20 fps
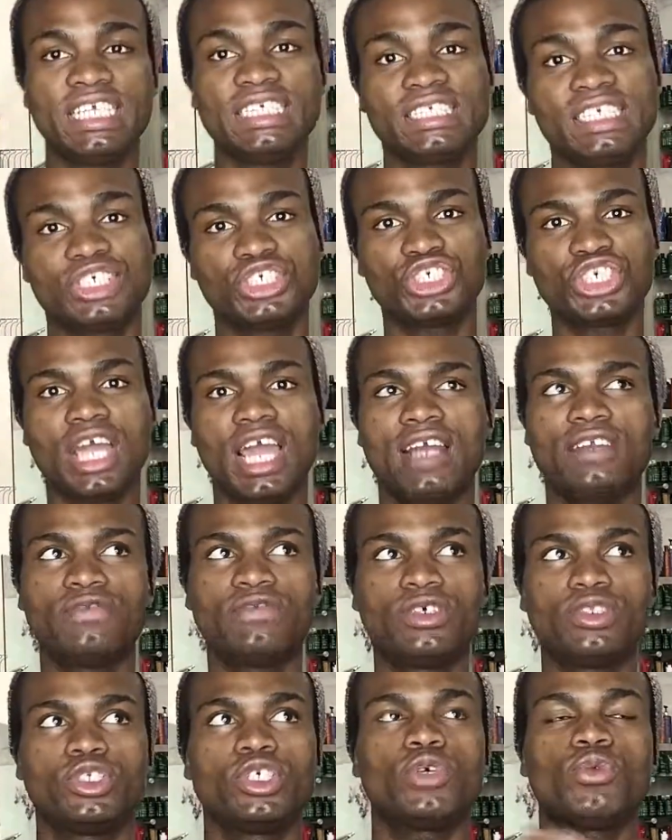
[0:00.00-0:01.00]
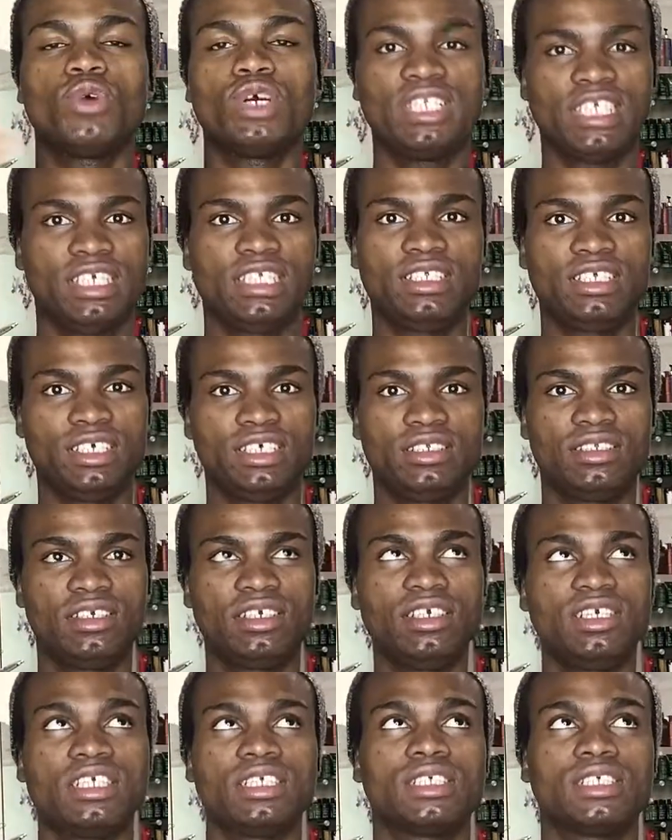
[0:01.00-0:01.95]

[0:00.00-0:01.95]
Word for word: he's a child for doing what he did.